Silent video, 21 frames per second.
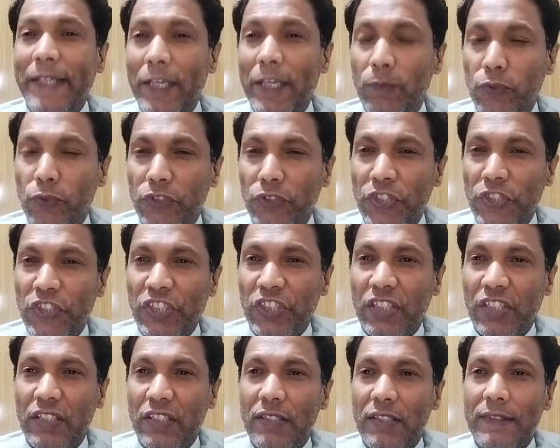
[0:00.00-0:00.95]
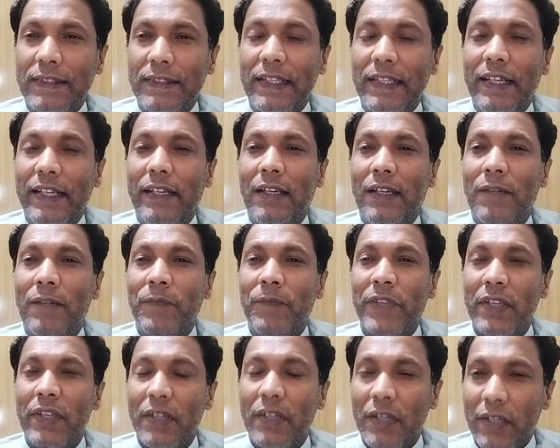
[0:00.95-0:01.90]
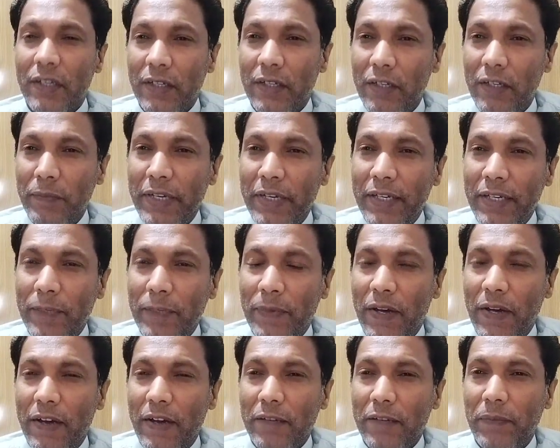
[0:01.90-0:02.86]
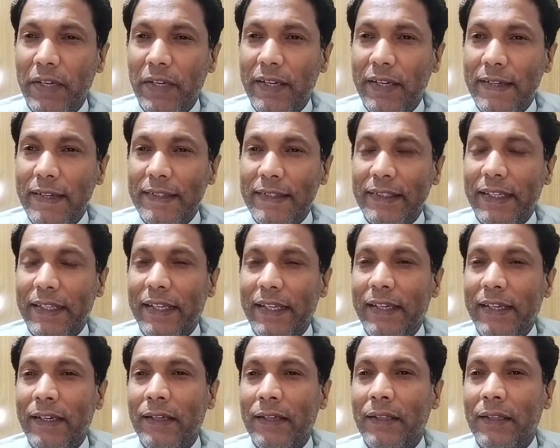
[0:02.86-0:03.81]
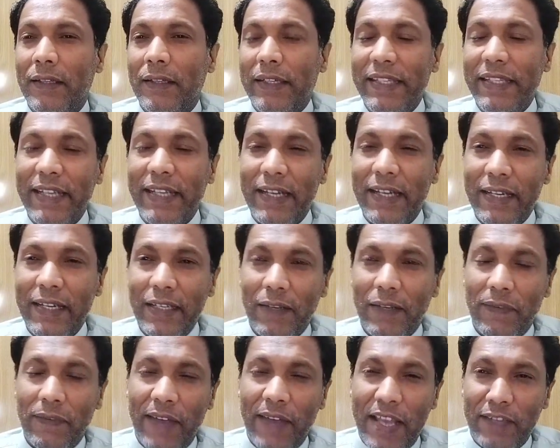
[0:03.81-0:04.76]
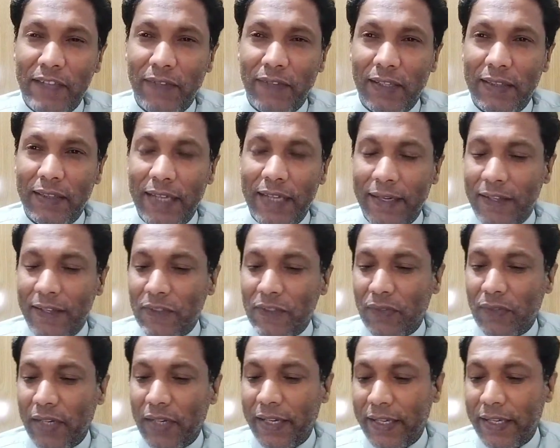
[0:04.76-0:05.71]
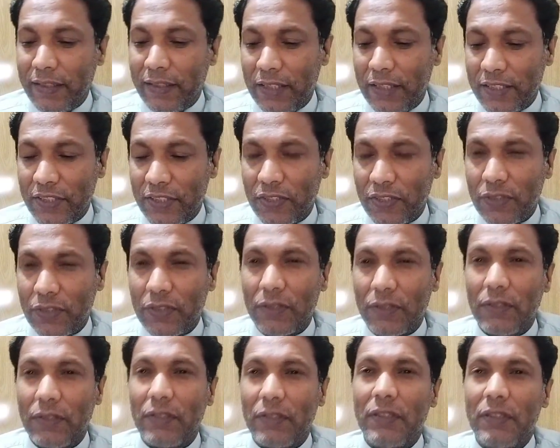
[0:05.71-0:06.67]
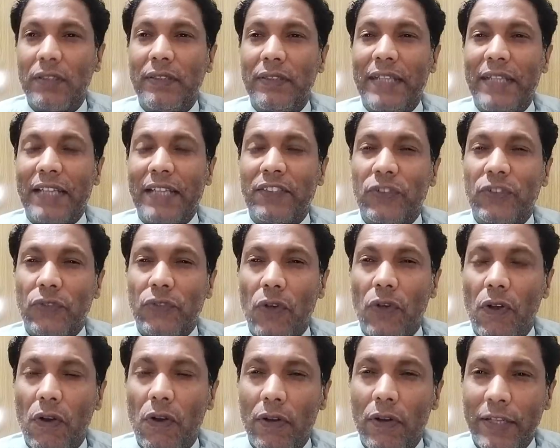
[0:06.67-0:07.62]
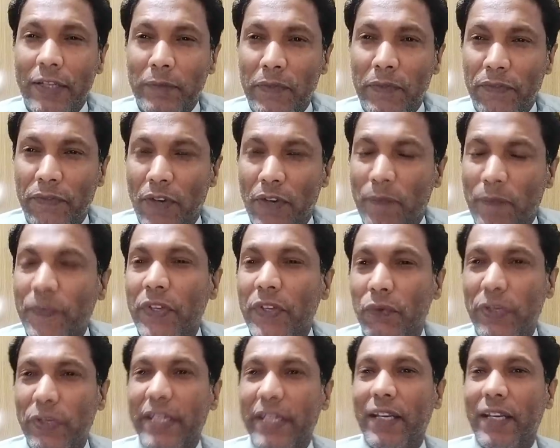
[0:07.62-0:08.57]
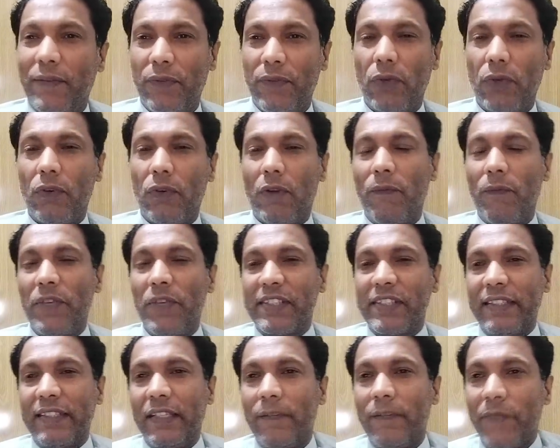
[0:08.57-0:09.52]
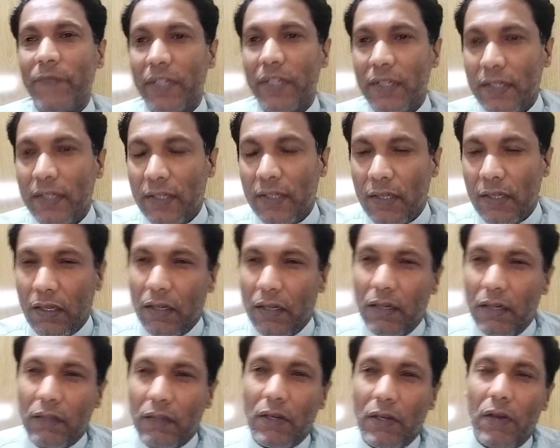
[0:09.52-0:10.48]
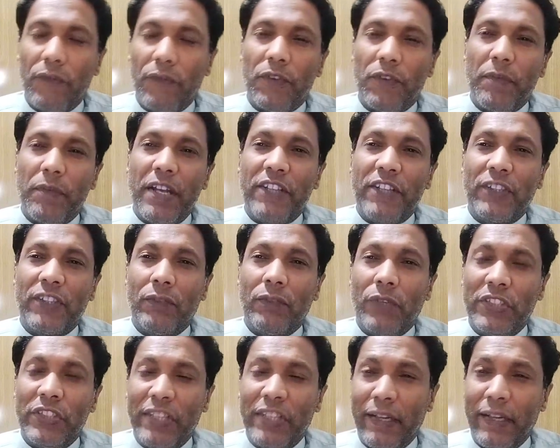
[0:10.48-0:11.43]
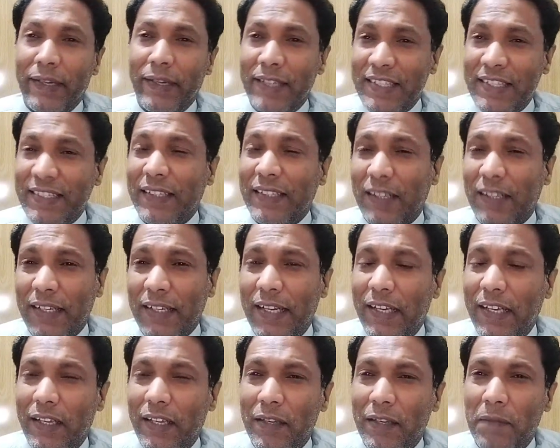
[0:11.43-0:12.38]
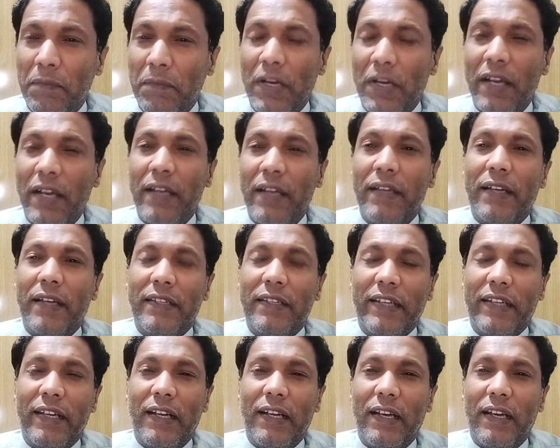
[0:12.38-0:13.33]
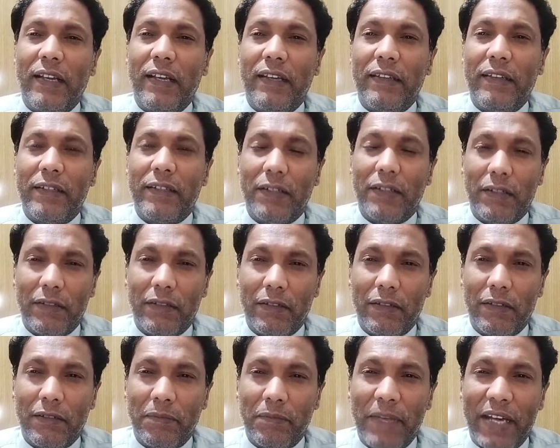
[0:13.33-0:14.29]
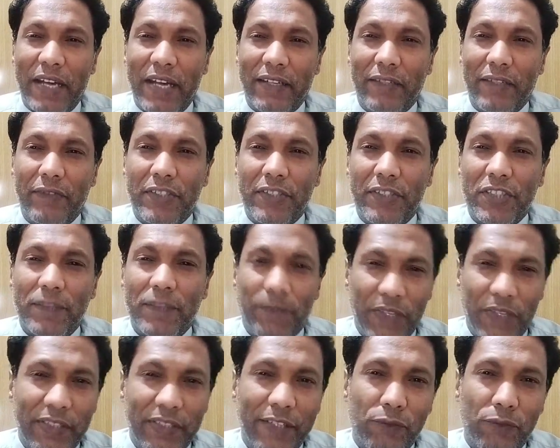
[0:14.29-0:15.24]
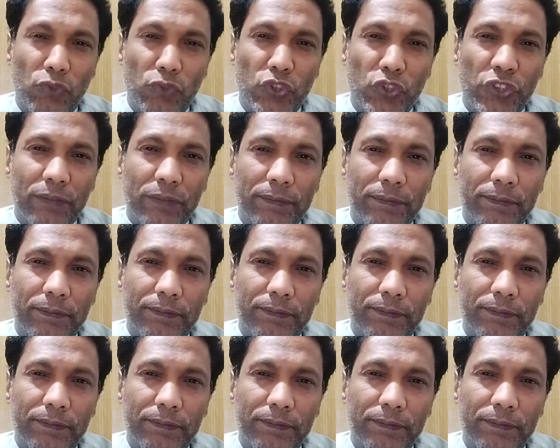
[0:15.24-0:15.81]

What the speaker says: key positions in government departments, in the ENDF as well. That is why this death squad has been formed. We have no, obviously, confirmation. We're sharing it just as a claim by a Tigray activist. Thank you for watching.